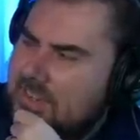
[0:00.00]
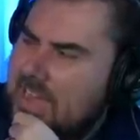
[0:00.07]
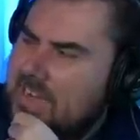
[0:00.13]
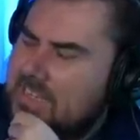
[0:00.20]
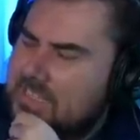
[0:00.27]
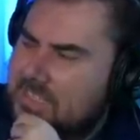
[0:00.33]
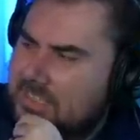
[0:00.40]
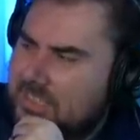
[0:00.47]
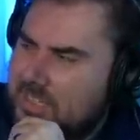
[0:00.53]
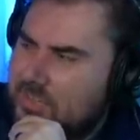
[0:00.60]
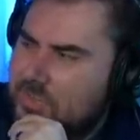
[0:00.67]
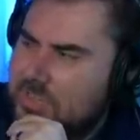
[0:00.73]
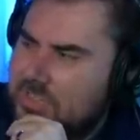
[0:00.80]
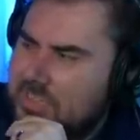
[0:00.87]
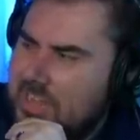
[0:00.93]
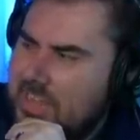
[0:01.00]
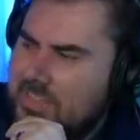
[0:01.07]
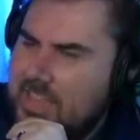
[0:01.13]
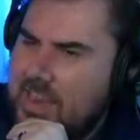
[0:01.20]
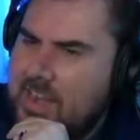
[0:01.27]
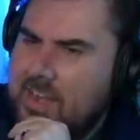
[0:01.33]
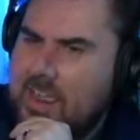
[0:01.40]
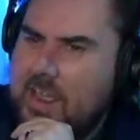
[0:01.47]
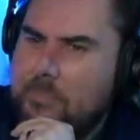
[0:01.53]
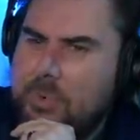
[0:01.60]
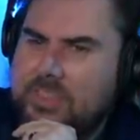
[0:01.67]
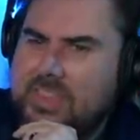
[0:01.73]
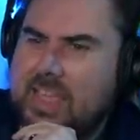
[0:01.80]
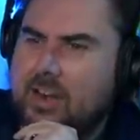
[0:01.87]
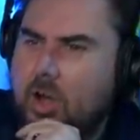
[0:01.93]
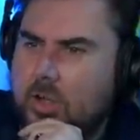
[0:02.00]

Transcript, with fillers: That is literally, and then, but then